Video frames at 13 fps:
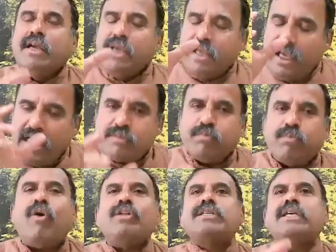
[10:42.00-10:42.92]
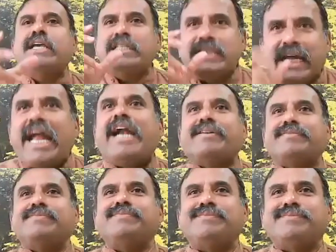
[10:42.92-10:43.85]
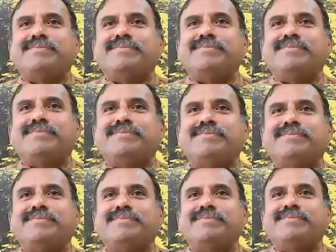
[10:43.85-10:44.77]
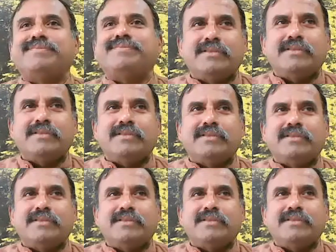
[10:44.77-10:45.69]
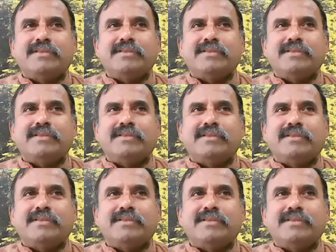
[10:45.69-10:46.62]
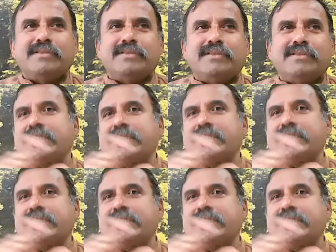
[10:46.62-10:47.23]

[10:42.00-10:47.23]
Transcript: He is both. He is the gate. Okay. Both sides.